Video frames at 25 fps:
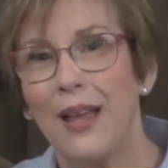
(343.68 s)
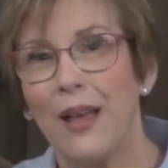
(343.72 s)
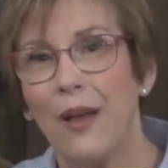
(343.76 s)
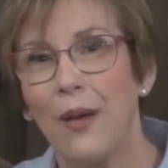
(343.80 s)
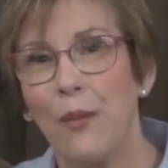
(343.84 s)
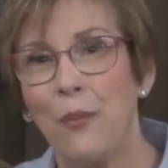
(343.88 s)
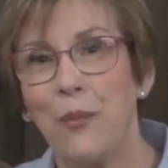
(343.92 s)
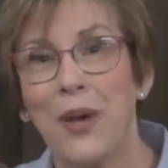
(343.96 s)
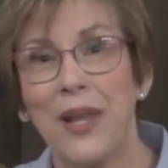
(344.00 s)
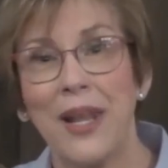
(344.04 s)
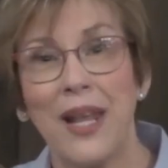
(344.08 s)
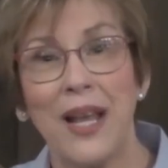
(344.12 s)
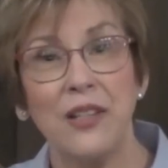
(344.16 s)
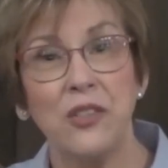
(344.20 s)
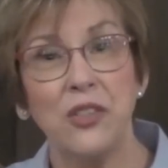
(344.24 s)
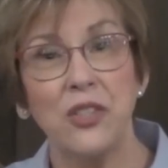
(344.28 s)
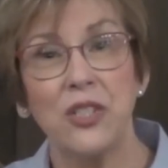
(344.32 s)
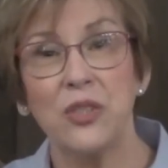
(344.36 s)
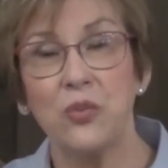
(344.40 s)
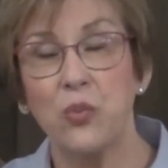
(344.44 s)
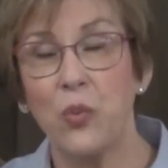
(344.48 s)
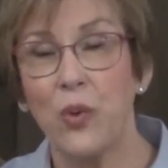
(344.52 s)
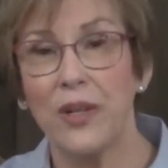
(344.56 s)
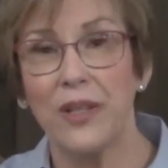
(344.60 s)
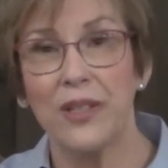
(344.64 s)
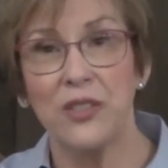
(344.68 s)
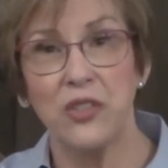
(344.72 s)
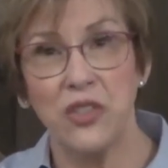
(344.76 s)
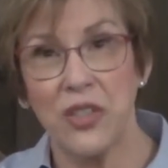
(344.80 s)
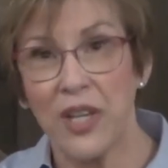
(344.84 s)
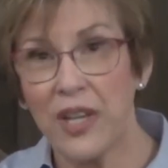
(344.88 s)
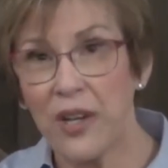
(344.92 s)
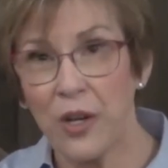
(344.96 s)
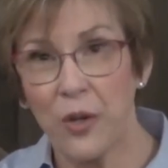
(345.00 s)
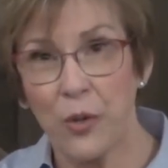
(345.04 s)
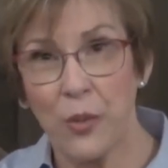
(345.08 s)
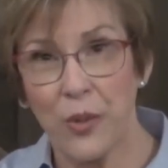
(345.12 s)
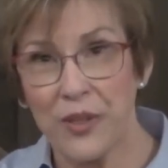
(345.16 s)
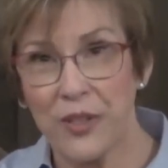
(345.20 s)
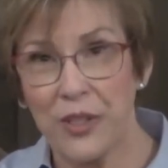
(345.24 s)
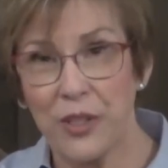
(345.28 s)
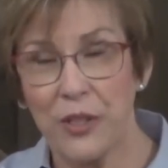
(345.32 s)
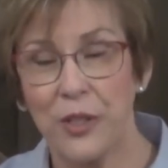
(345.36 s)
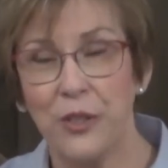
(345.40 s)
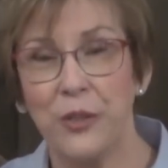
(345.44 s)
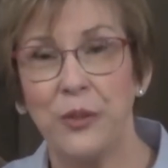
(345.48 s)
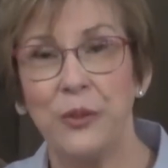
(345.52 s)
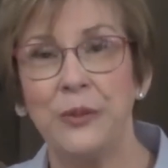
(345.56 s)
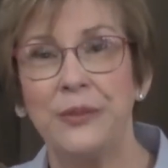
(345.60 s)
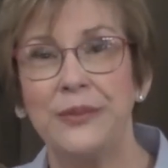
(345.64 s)
But I just want to share with
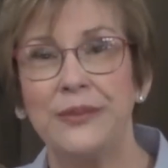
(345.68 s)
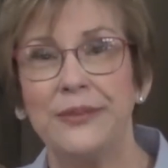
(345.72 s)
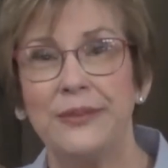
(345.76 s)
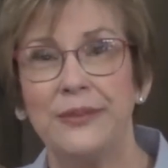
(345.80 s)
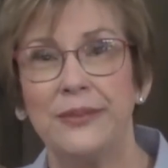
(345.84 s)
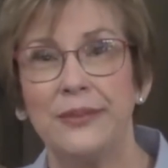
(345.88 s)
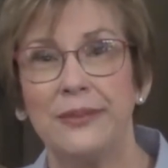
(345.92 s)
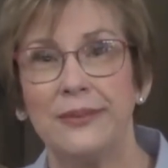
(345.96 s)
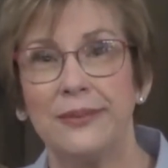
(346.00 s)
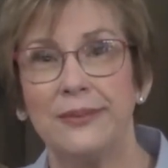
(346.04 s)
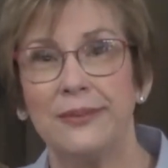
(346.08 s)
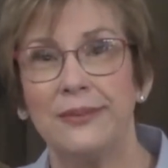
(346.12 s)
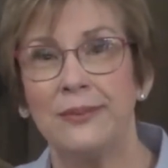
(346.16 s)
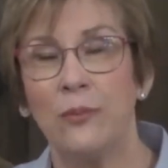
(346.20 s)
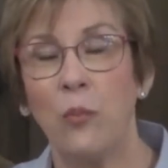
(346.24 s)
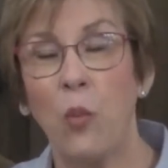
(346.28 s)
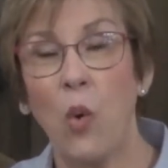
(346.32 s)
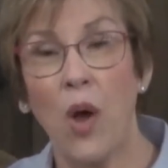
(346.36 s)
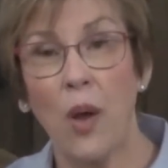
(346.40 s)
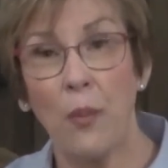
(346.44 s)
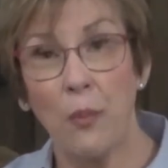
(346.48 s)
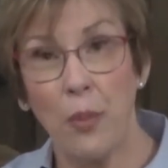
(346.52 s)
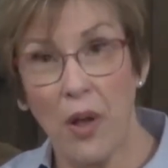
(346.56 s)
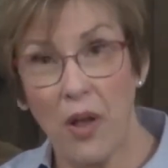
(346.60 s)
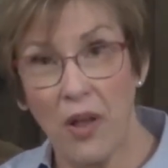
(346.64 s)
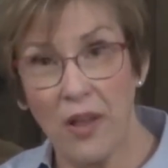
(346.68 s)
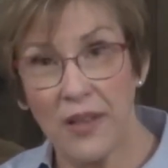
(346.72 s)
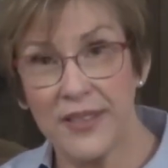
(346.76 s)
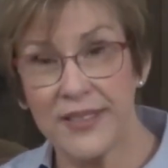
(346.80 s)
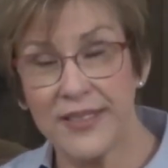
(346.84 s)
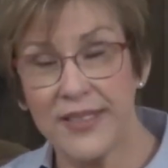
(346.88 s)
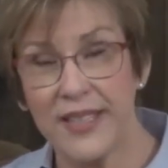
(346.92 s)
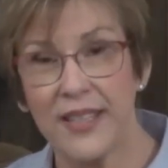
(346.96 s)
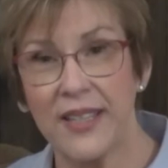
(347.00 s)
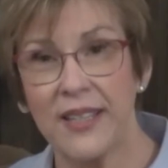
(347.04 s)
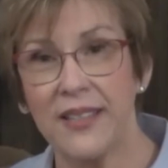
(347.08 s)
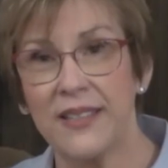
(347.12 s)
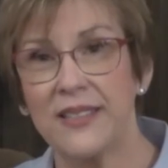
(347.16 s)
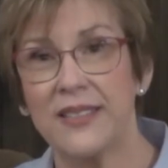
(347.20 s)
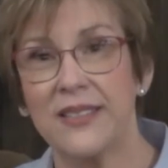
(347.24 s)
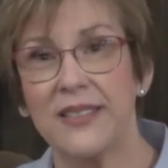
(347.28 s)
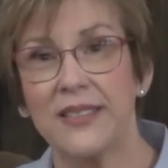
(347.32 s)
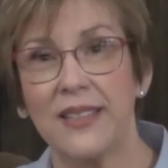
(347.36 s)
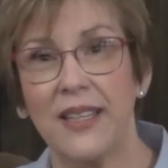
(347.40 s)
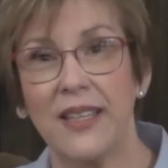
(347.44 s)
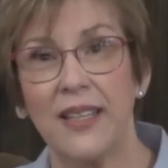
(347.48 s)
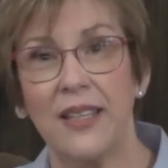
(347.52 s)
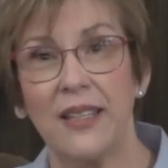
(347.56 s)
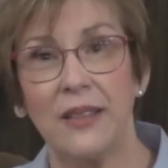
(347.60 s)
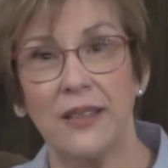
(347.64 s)
you what Paul says
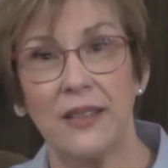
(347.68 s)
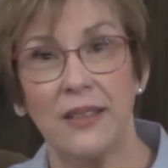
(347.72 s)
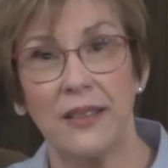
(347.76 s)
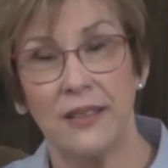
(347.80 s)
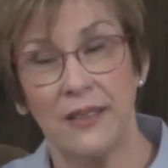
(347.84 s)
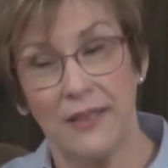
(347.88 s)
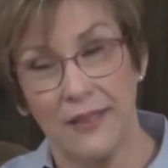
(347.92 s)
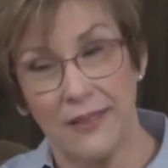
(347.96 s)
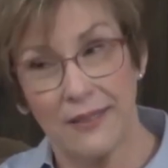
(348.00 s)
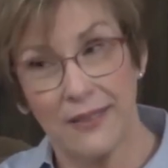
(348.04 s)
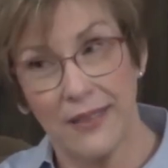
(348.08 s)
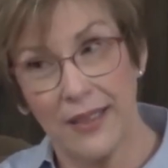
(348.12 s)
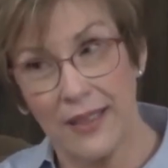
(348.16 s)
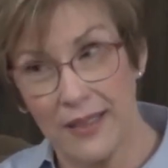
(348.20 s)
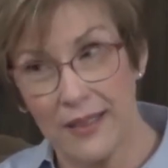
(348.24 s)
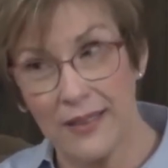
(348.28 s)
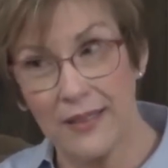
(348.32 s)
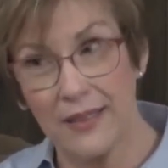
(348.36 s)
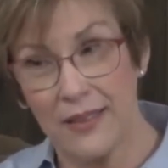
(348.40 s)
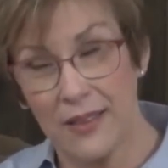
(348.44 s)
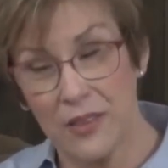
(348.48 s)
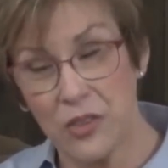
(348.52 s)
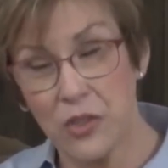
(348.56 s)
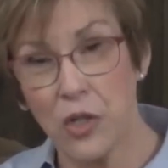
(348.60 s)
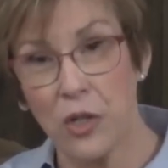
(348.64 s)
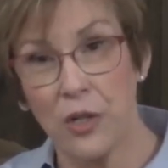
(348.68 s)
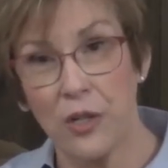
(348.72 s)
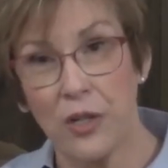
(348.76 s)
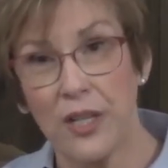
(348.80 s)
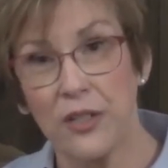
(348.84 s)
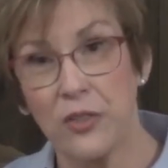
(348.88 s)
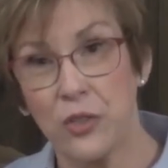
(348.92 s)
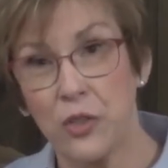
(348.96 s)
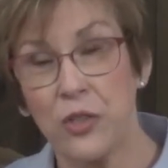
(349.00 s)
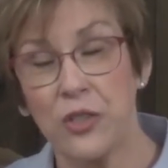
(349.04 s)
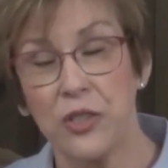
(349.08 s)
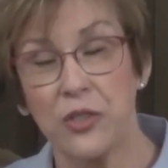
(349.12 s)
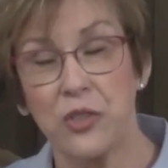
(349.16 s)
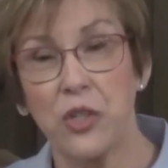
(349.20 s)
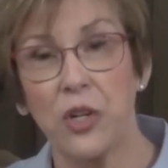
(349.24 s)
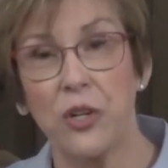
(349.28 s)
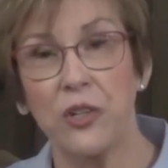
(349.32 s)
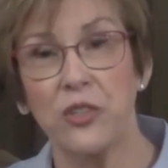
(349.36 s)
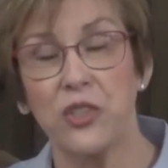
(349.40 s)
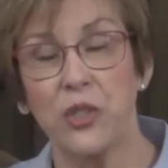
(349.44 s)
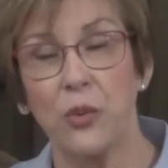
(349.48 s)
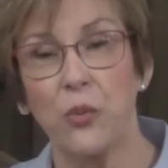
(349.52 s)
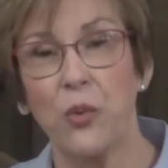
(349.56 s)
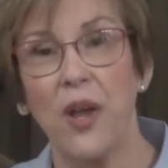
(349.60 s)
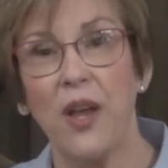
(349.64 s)
in, in the church, to the
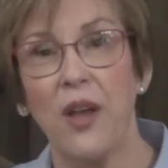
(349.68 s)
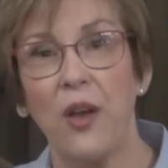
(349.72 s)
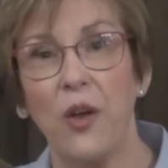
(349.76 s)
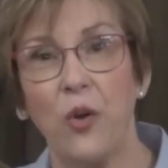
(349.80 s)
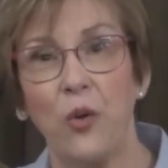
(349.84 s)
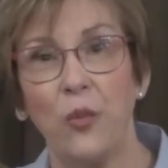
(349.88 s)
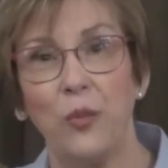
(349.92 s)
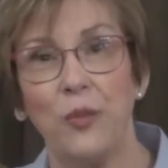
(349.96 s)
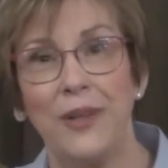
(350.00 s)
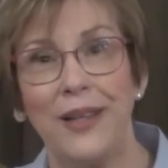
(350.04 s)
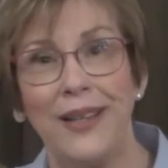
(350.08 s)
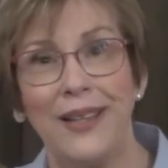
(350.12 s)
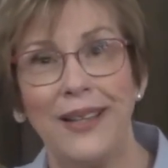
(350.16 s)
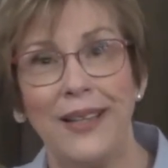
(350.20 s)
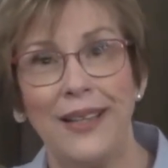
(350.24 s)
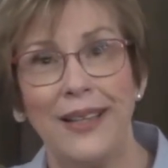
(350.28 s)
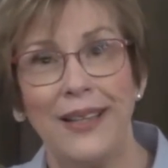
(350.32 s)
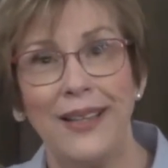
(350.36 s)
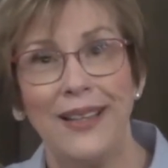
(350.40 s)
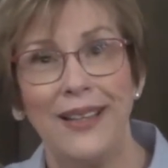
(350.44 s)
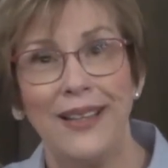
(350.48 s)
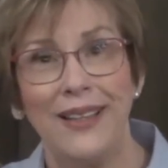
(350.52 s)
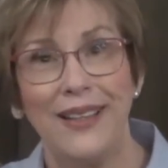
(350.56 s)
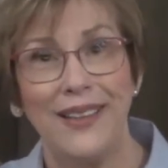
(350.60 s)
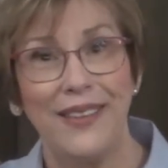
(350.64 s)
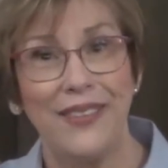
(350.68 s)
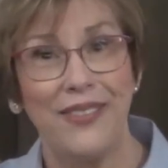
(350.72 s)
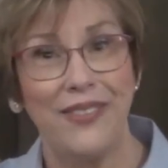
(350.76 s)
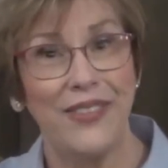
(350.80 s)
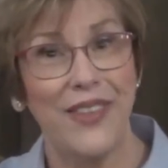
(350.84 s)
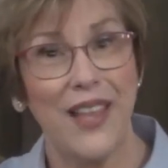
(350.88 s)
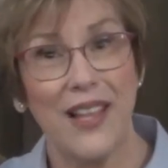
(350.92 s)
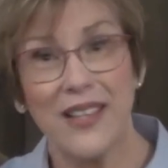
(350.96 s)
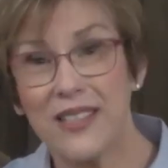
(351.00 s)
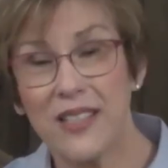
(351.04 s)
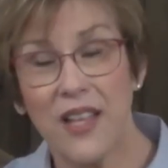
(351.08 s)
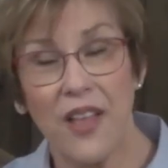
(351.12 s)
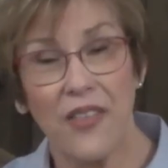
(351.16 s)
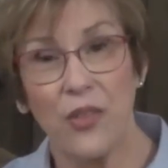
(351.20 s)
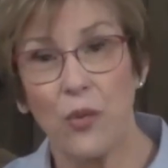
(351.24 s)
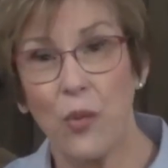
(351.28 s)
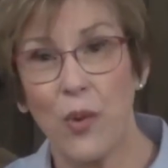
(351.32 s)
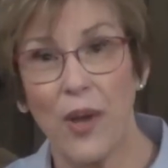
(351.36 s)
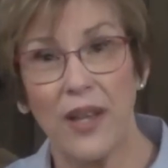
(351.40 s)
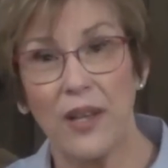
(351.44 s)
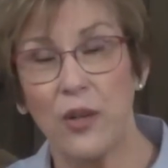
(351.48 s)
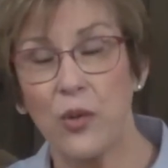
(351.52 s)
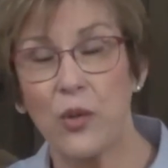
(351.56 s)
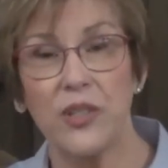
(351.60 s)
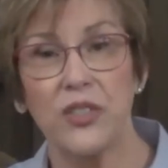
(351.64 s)
church at Rome. That's not the
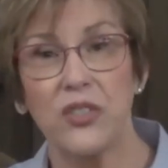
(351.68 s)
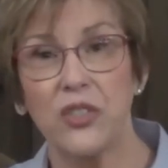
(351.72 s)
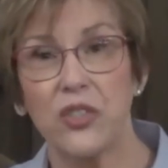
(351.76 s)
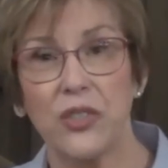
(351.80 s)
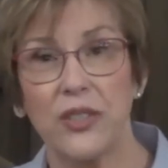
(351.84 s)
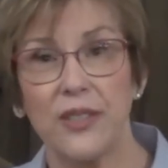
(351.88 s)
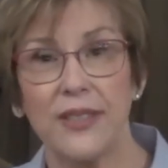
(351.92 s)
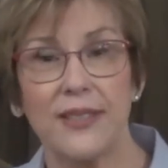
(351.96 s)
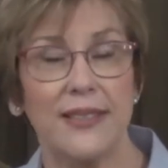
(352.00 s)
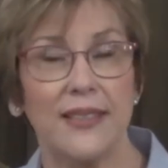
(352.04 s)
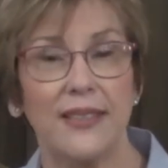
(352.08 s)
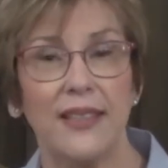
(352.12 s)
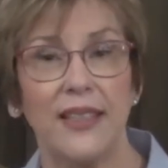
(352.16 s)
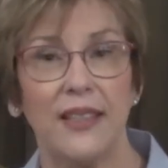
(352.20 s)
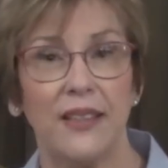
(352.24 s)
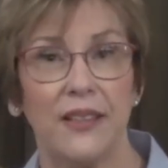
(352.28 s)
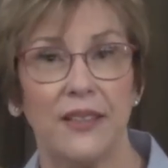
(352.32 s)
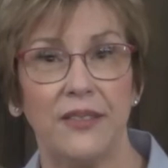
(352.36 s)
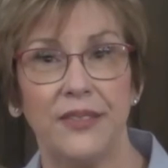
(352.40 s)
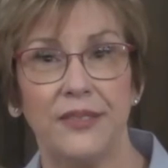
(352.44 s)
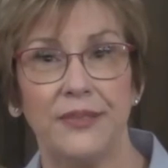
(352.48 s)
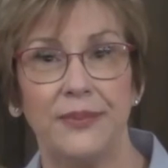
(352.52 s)
way Christians live.